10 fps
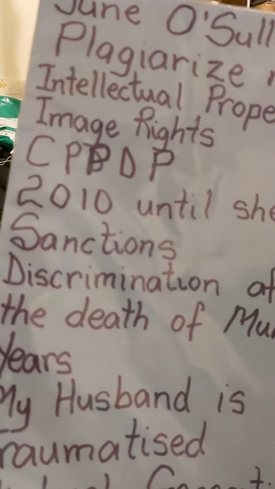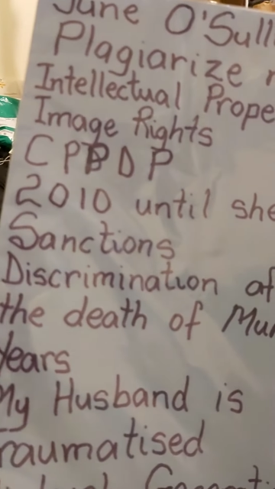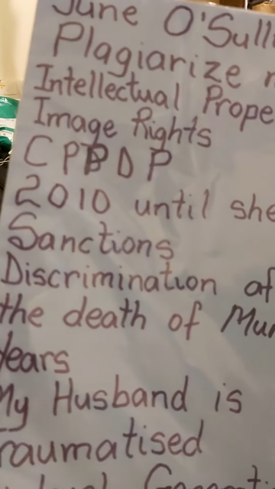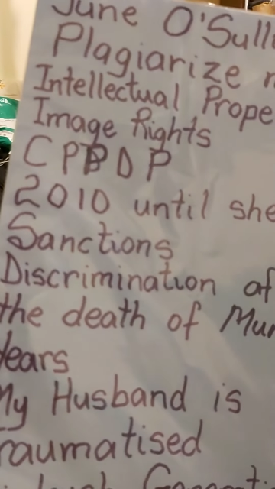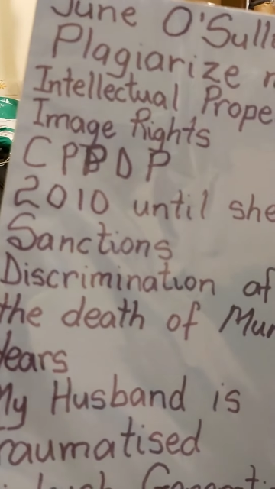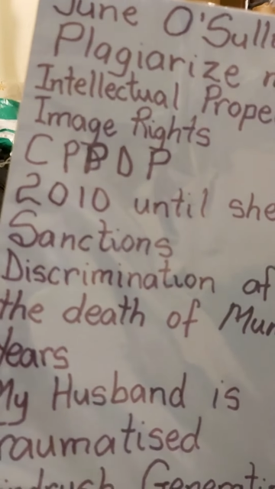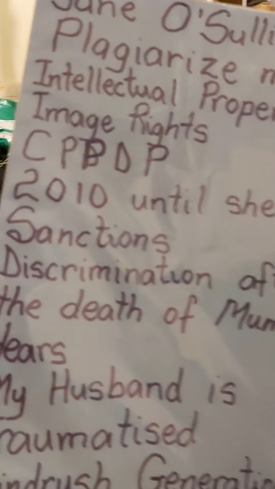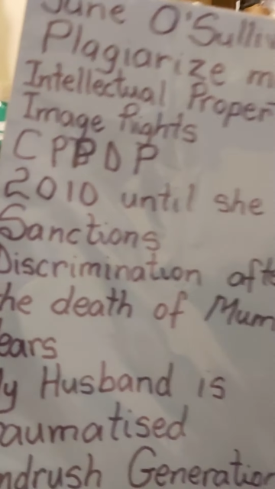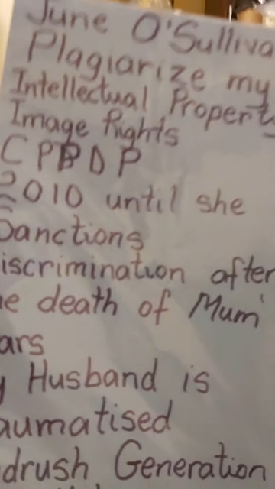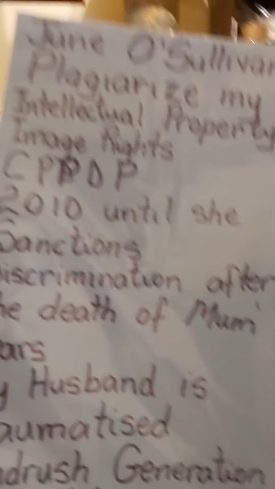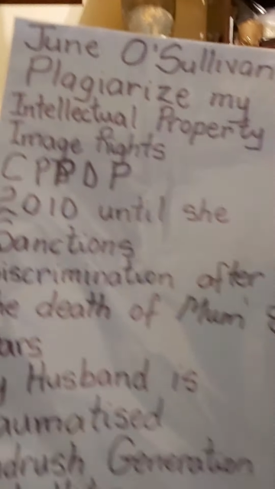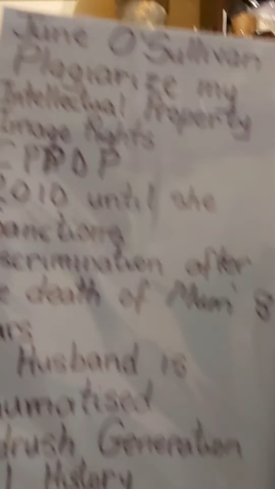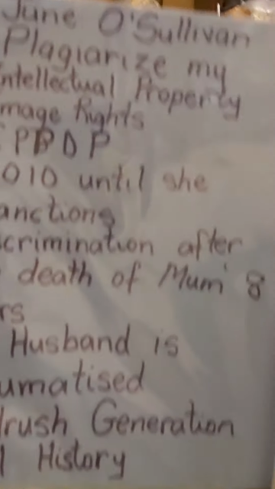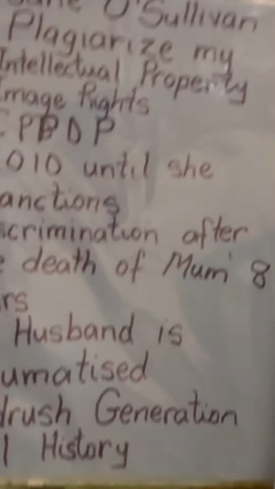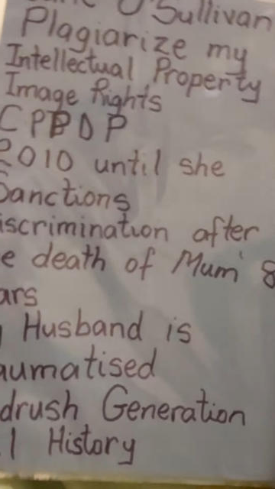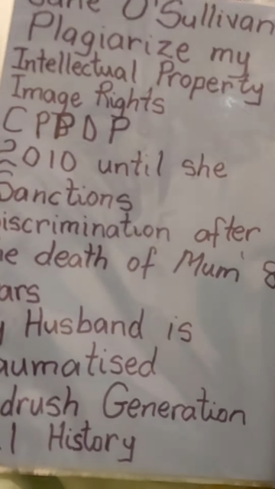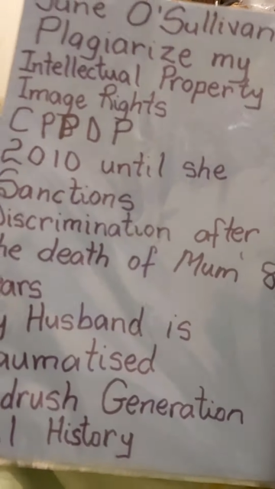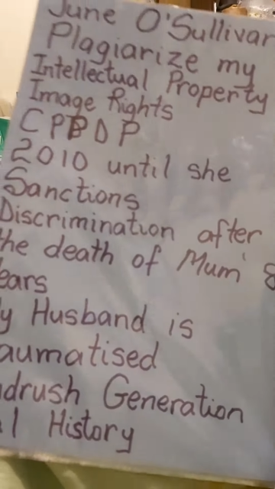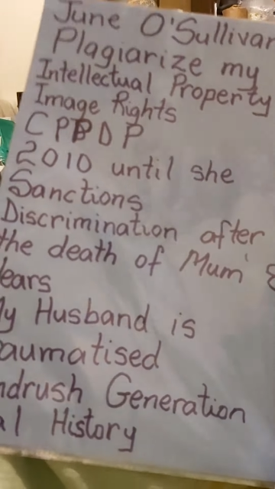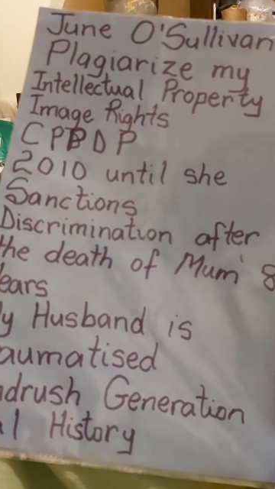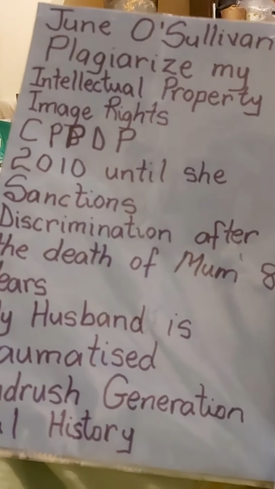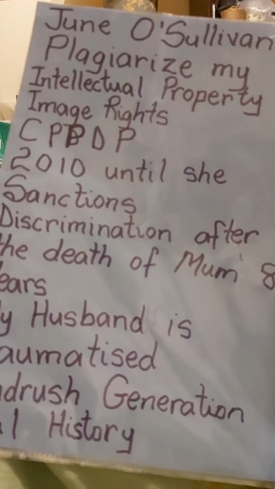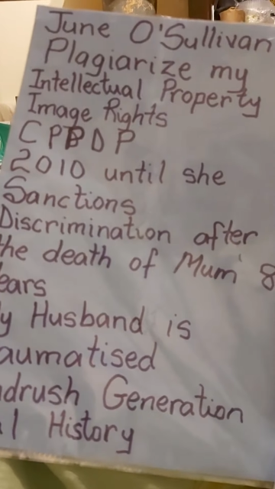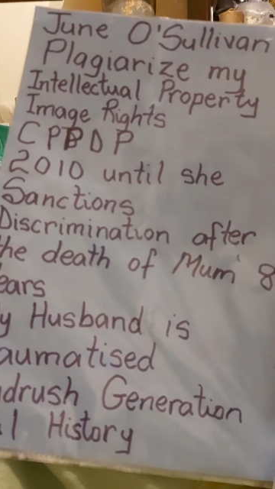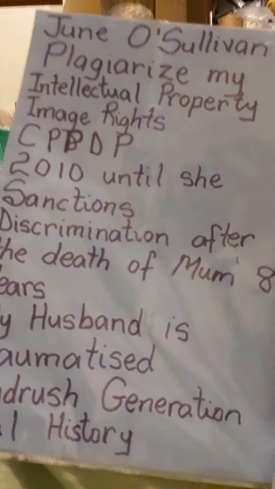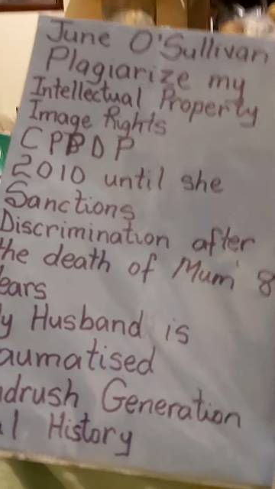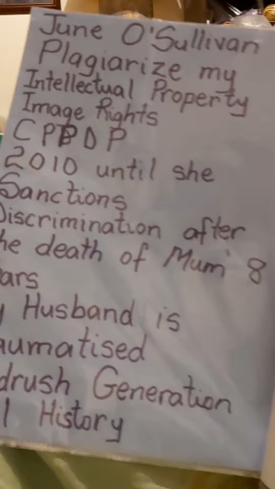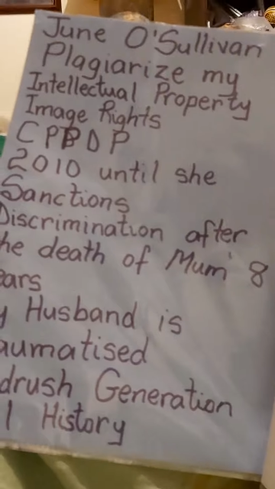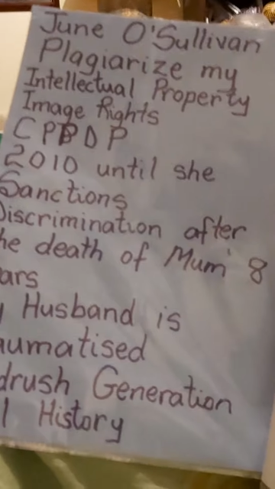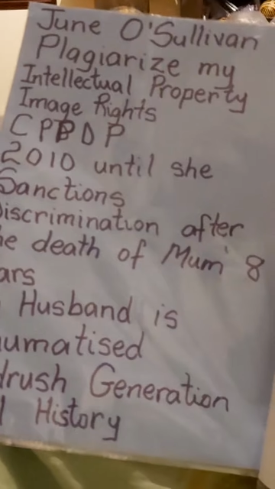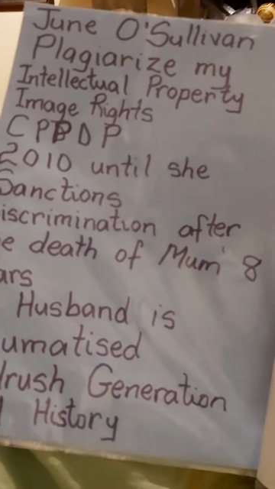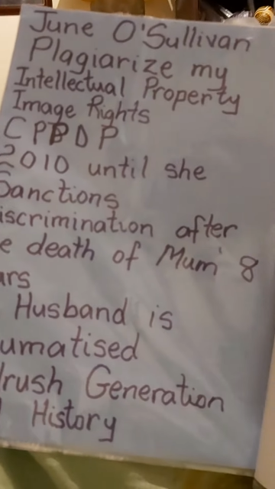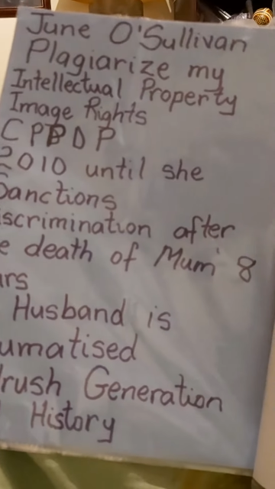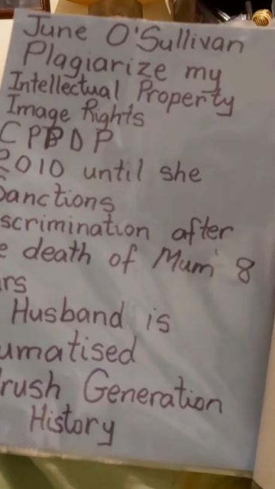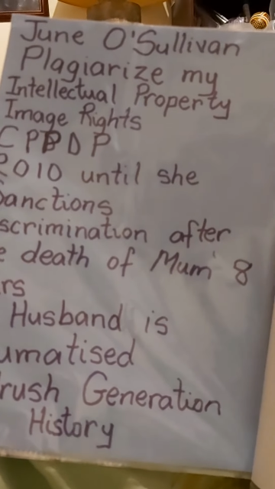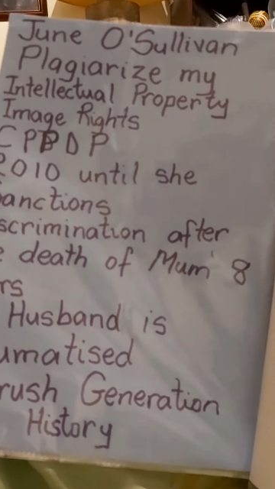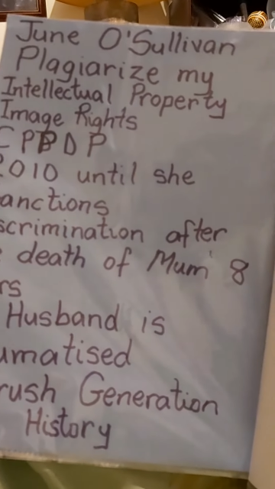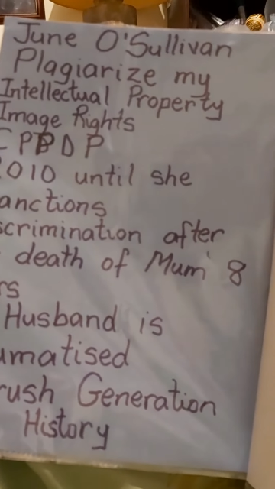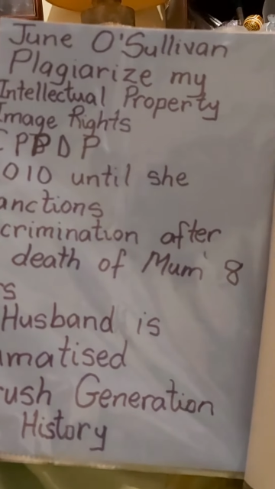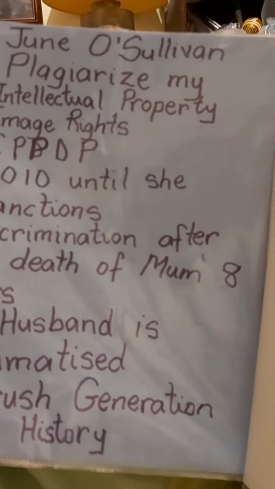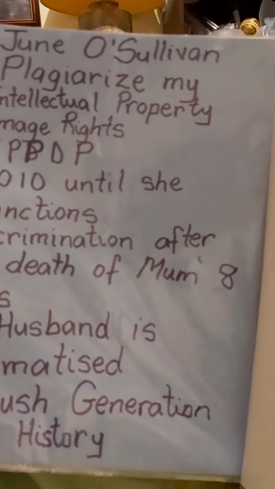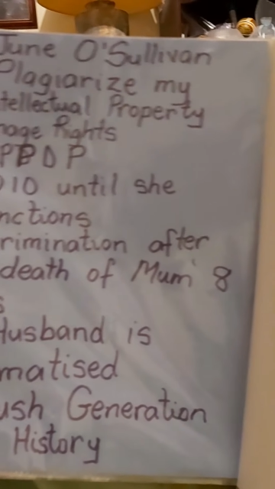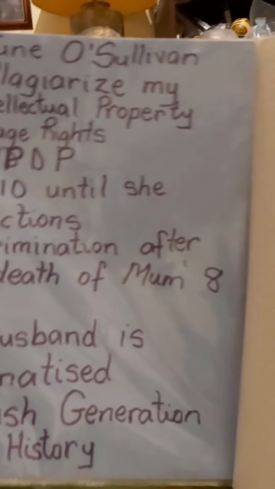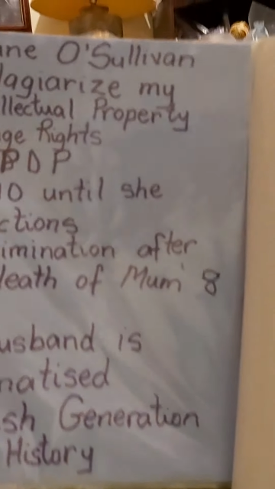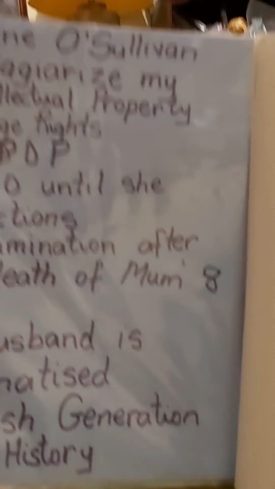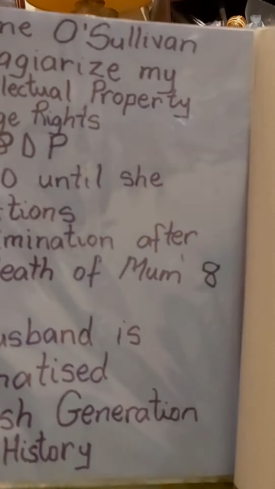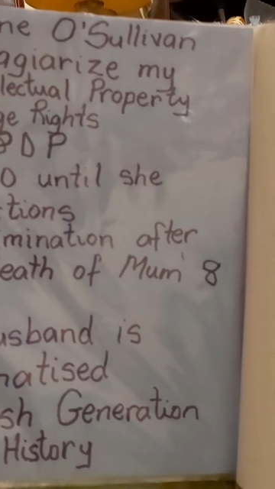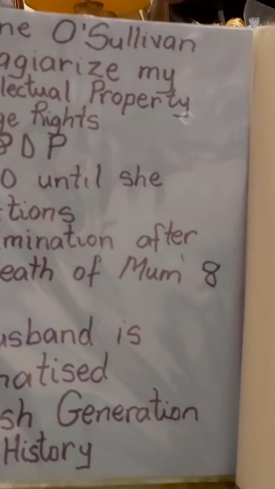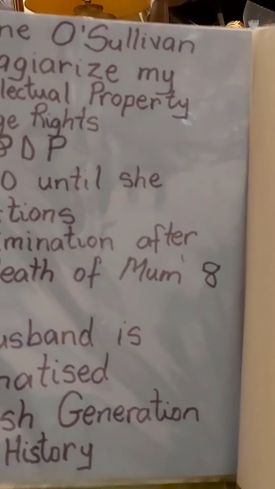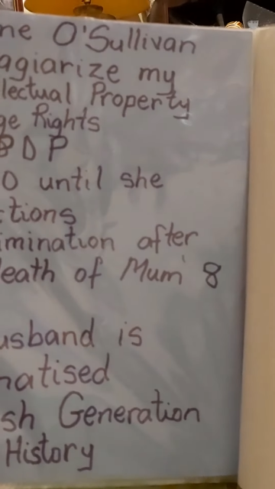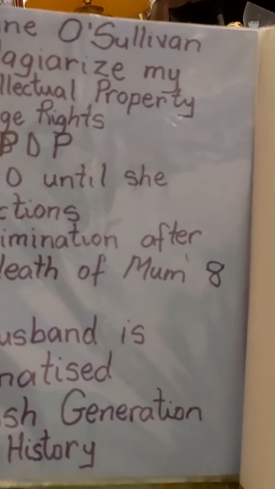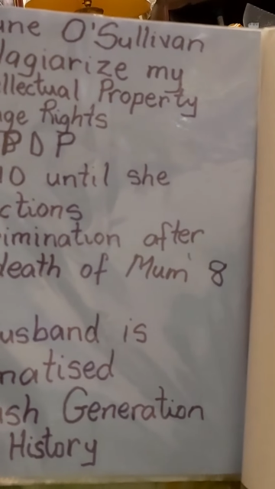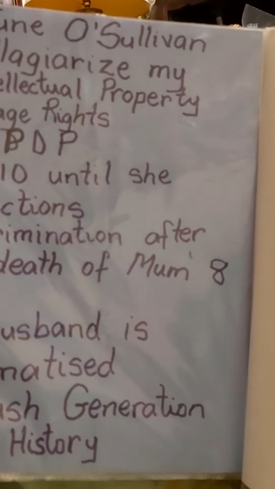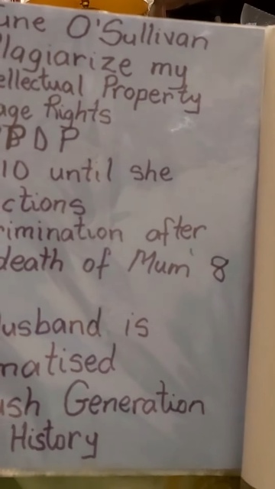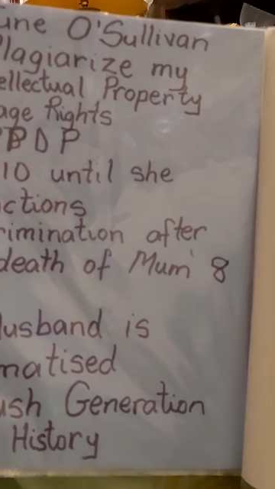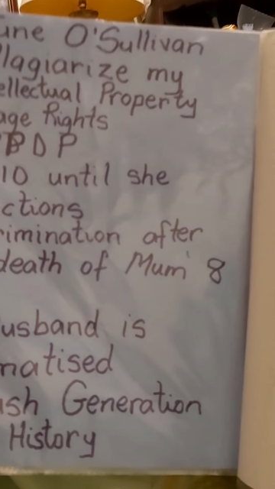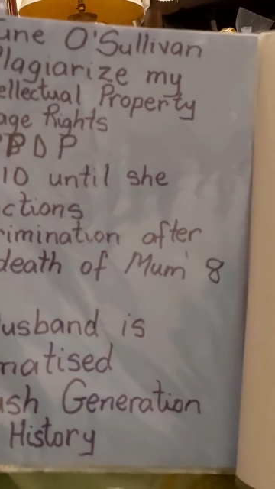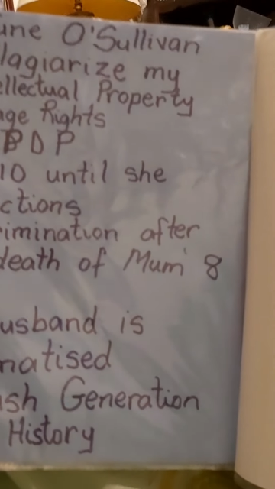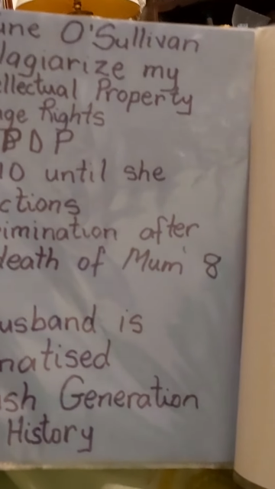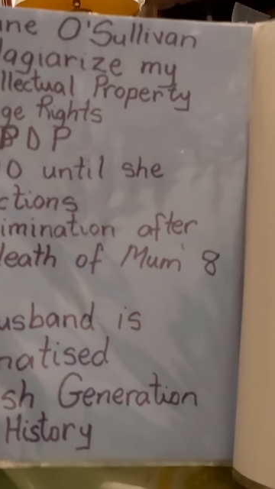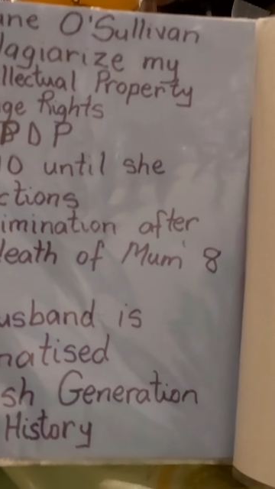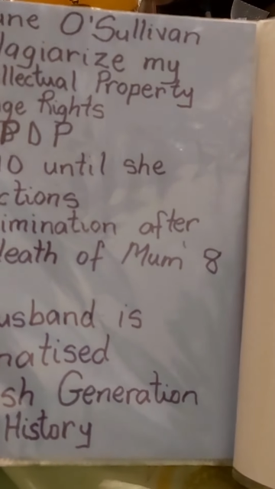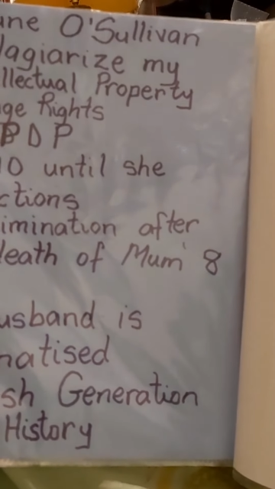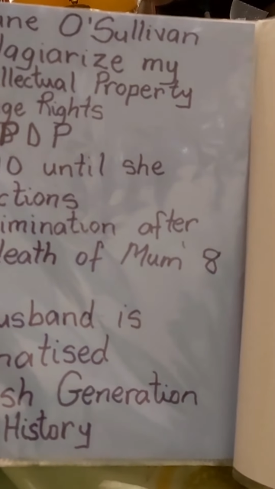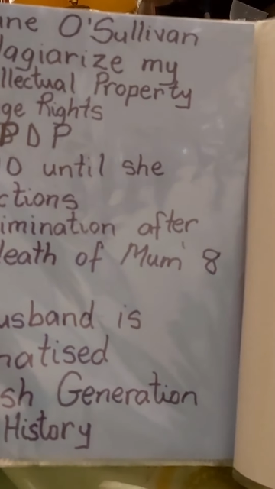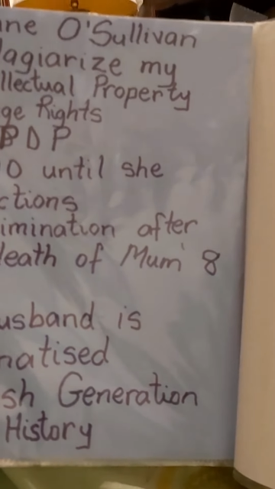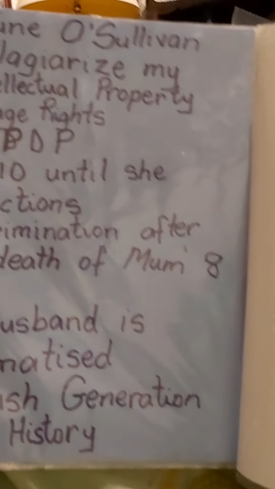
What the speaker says: (no speaker visible)